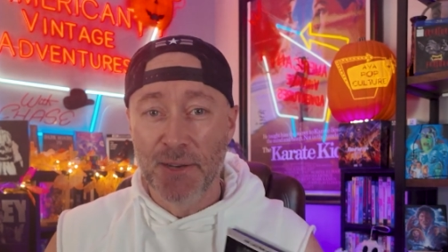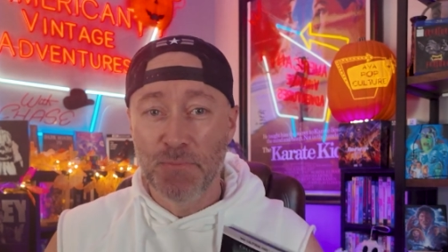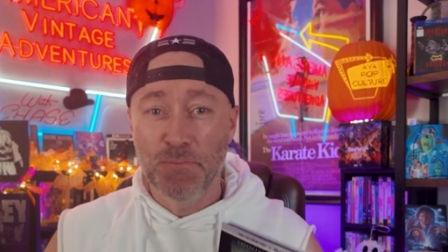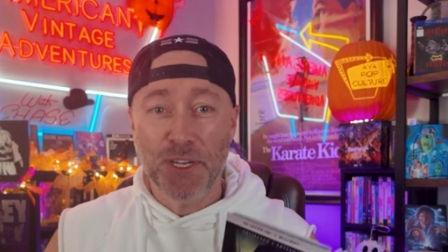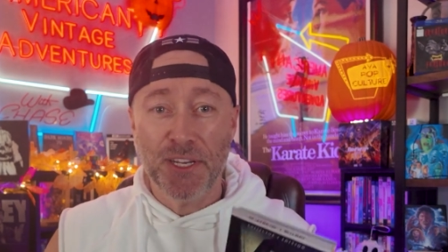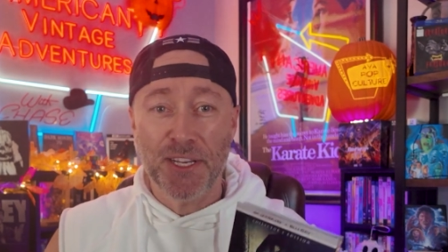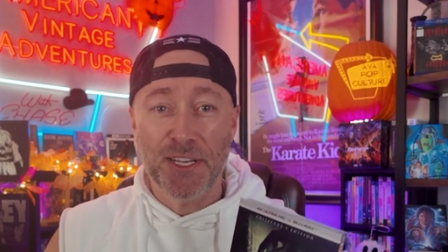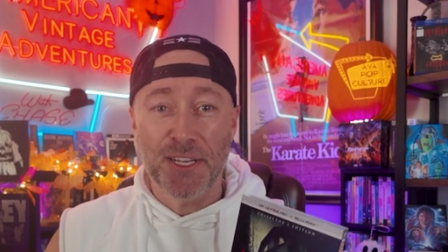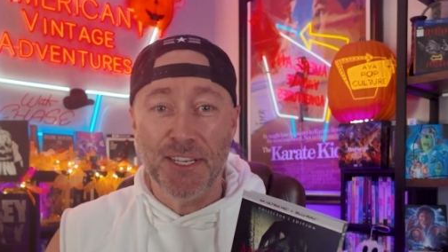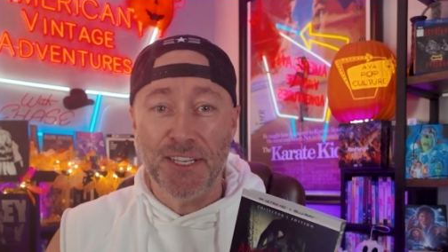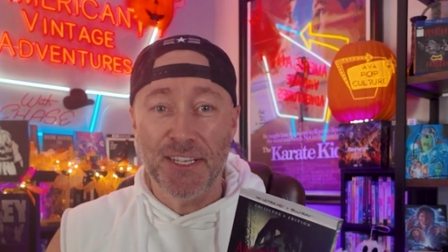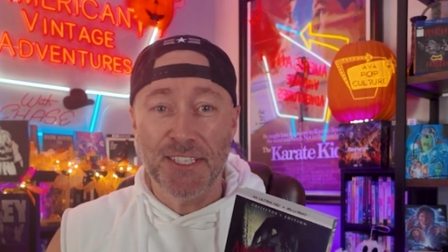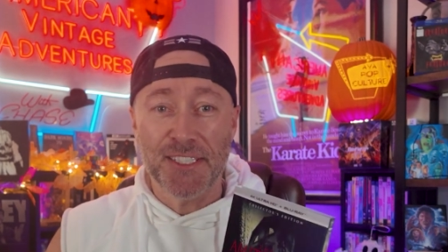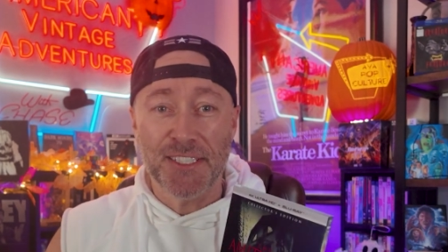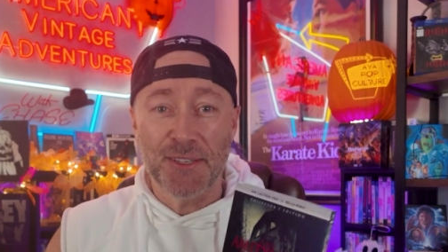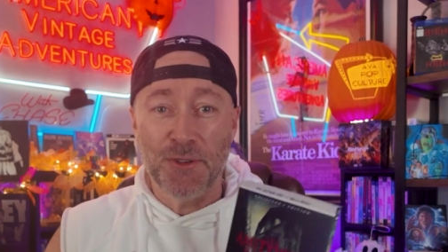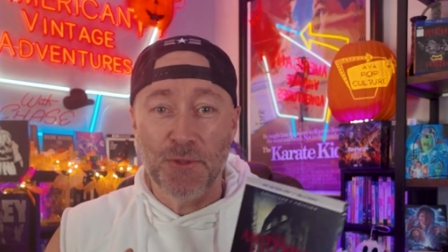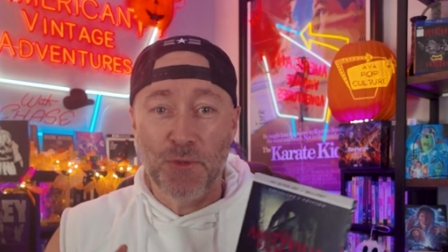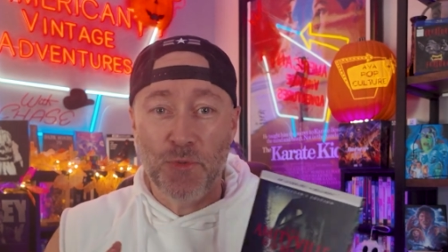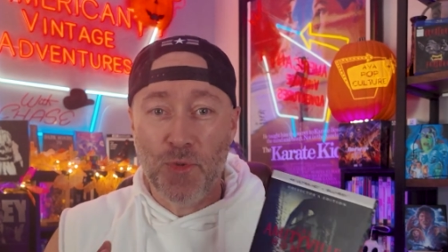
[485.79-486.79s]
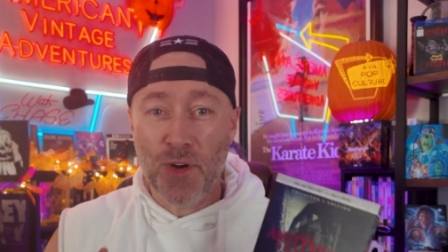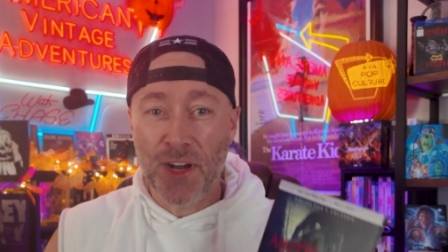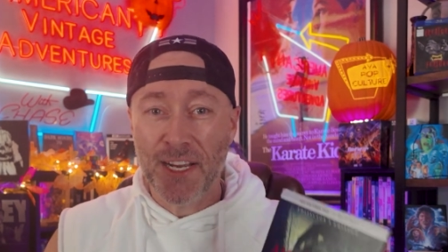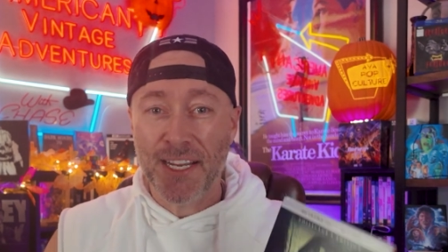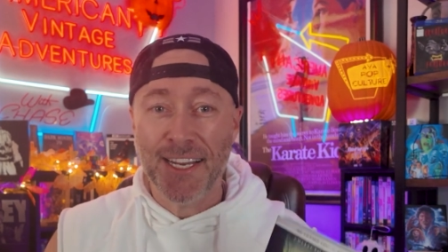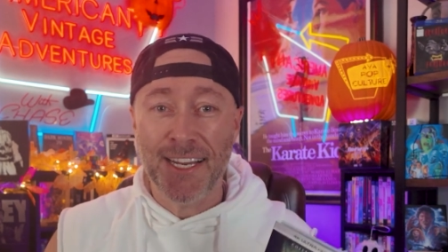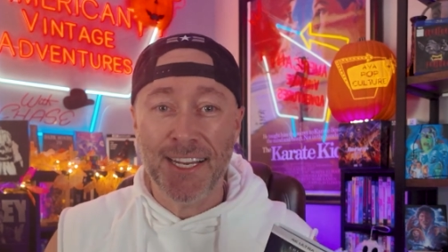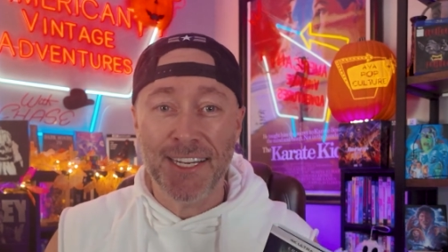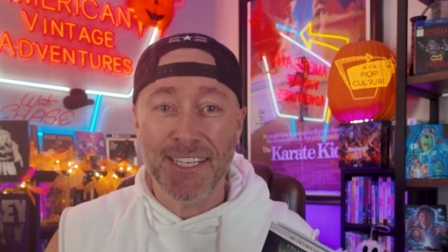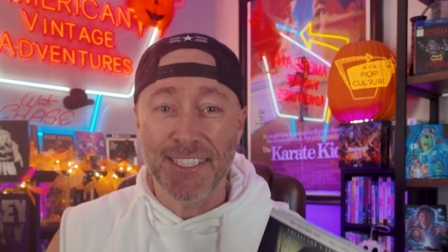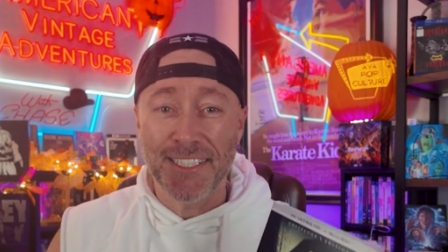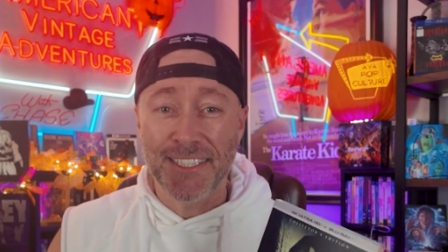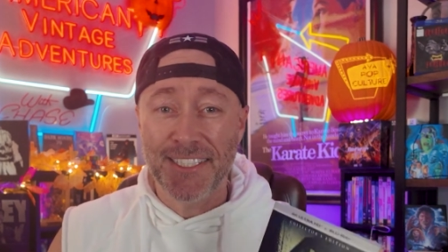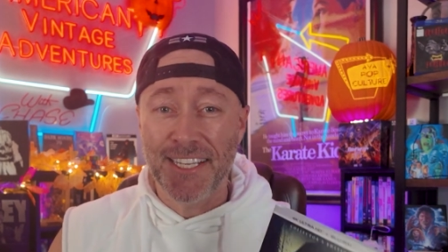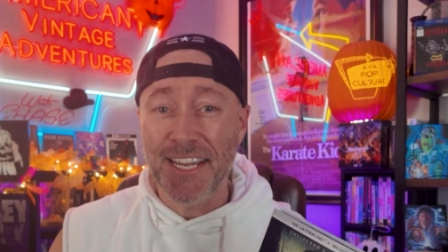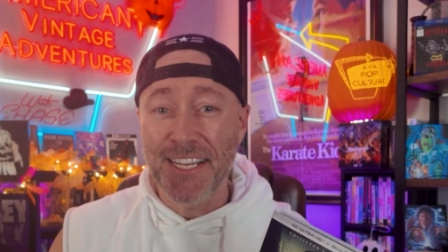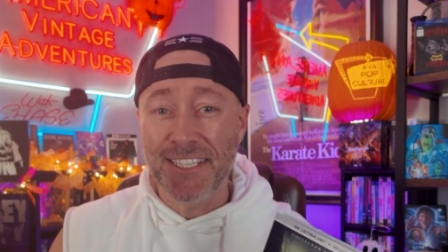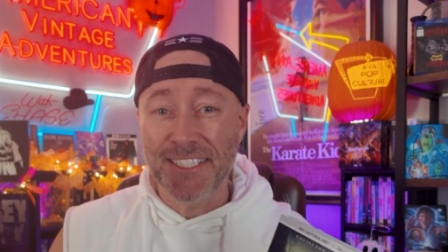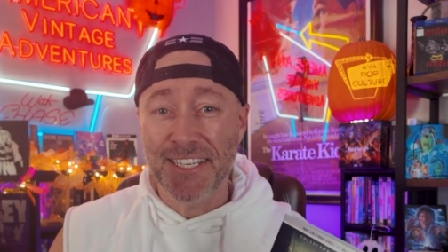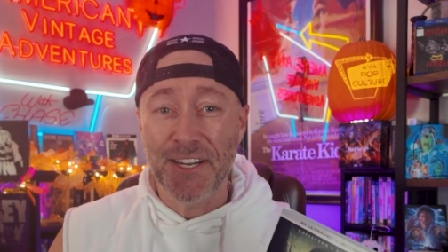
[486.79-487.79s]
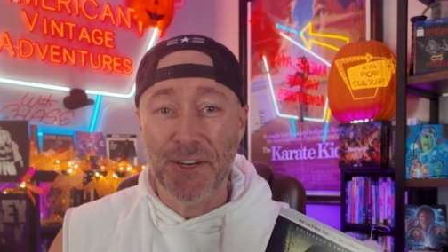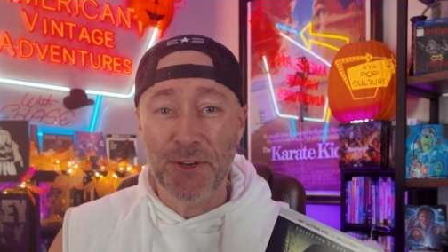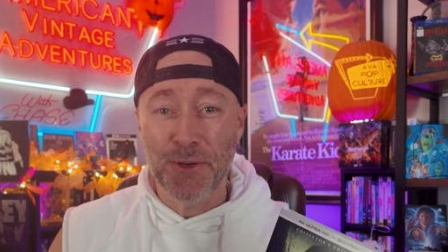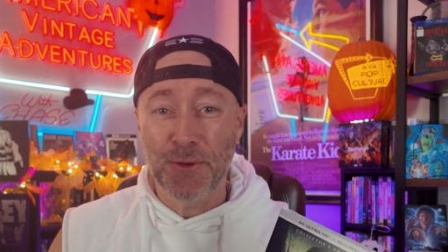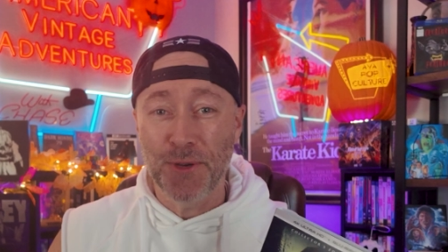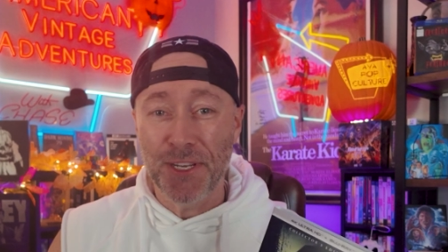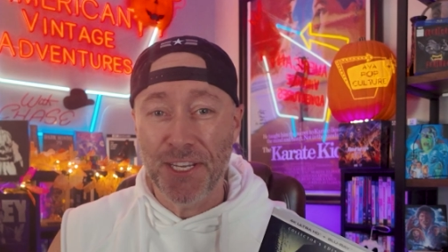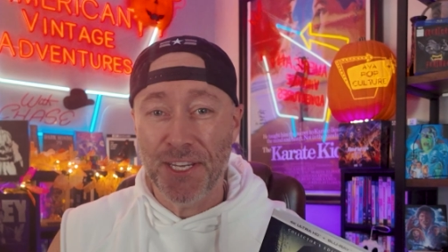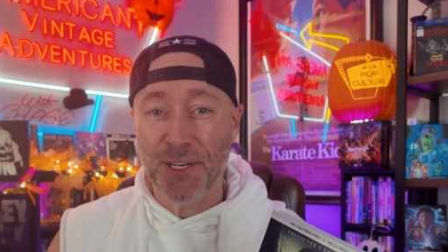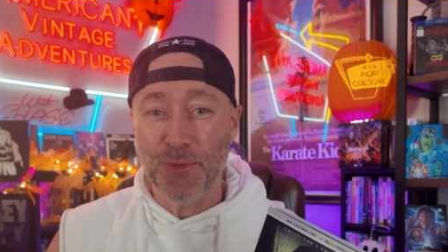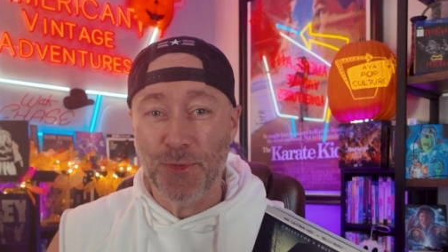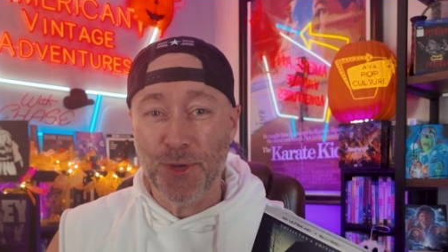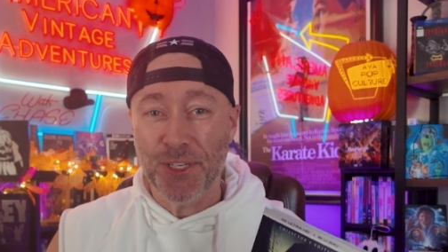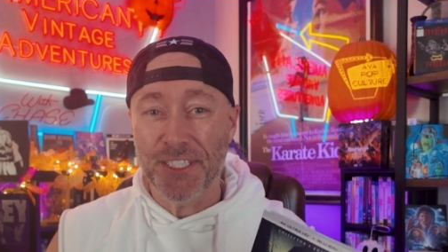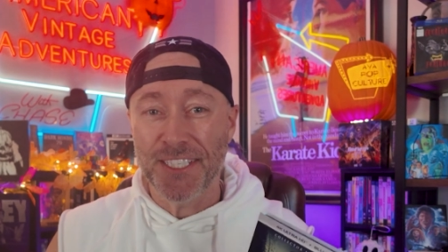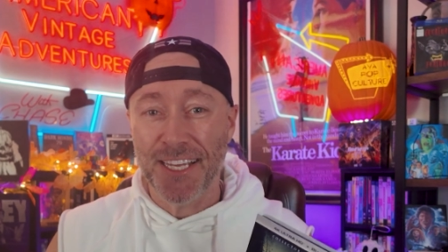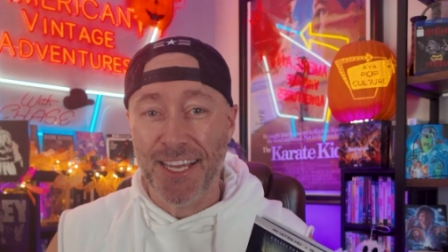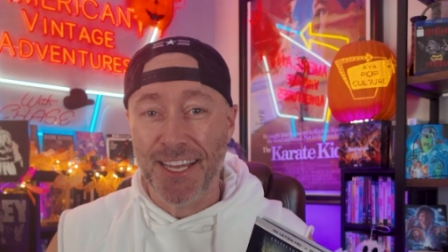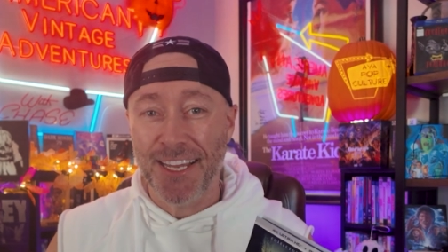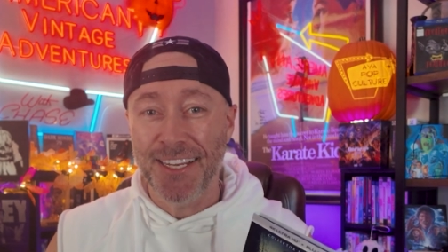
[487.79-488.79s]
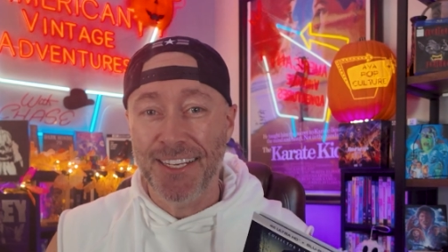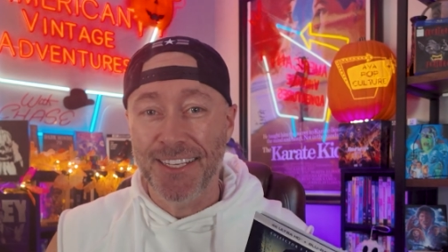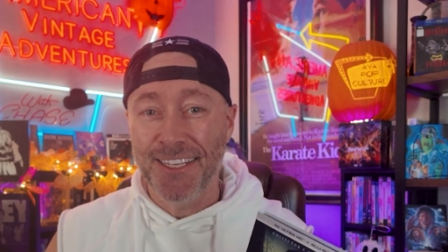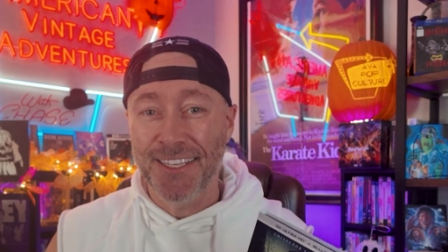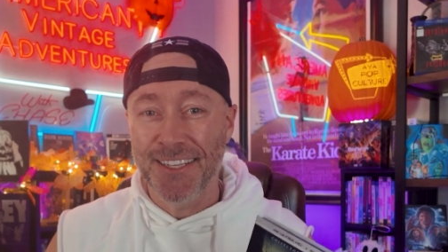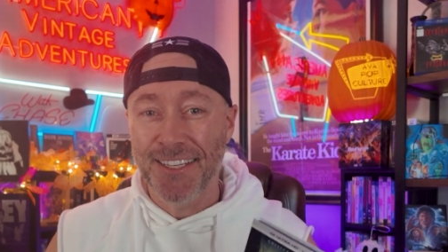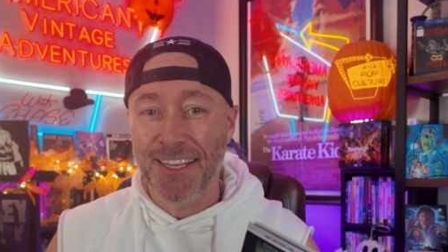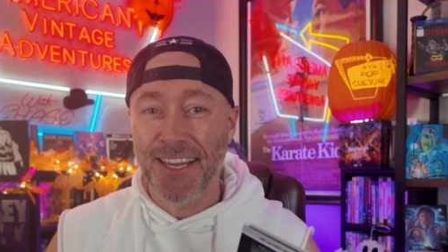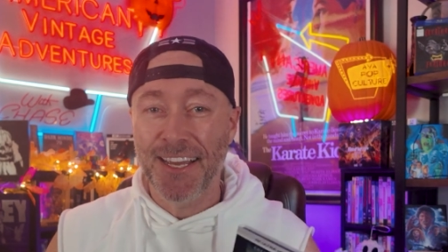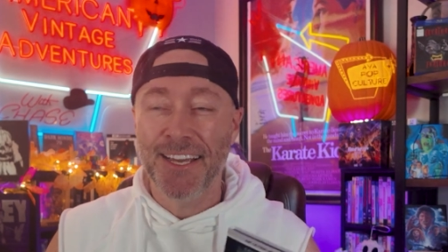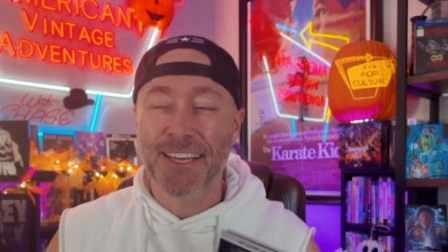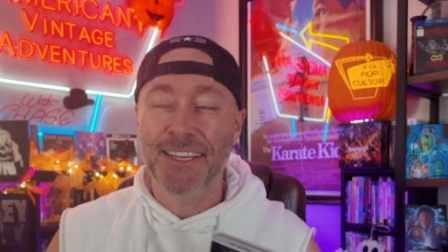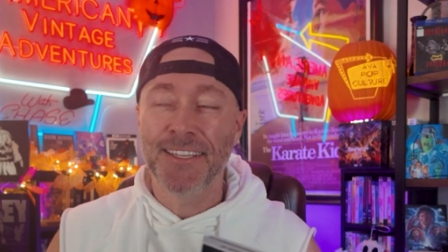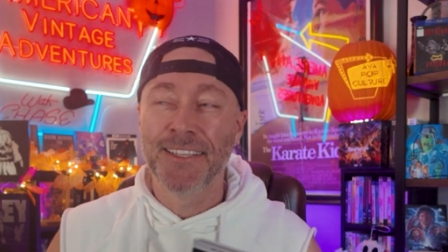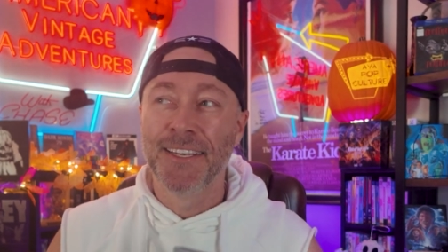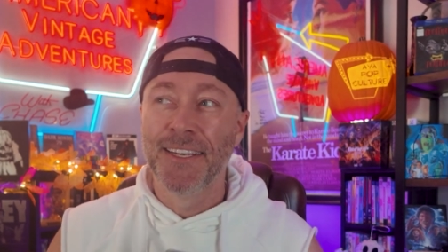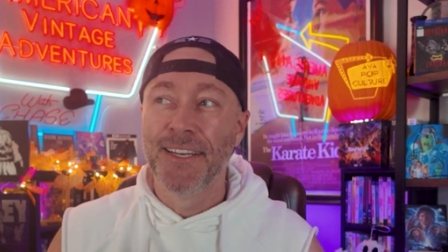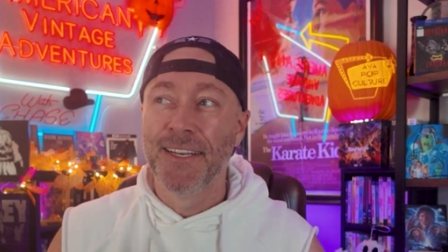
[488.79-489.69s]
Because what kind of detail we can retain in that